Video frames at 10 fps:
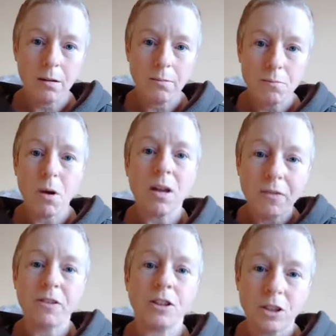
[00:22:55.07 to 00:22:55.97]
my
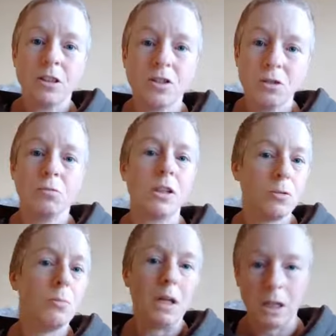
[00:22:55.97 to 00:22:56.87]
vision is to
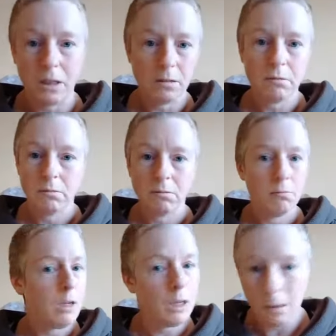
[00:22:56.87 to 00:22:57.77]
reach many
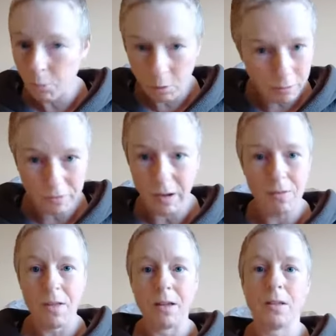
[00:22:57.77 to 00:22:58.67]
more than
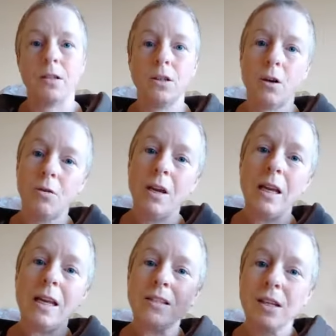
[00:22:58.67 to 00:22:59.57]
5,000. So
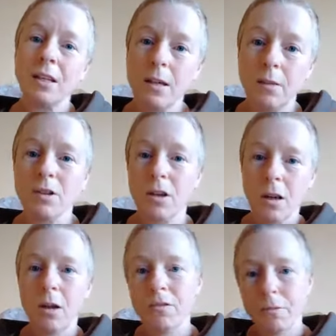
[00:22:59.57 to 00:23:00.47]
it's going to
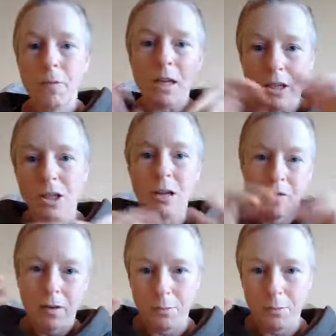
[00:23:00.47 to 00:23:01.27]
go from Maddie Schaefer, the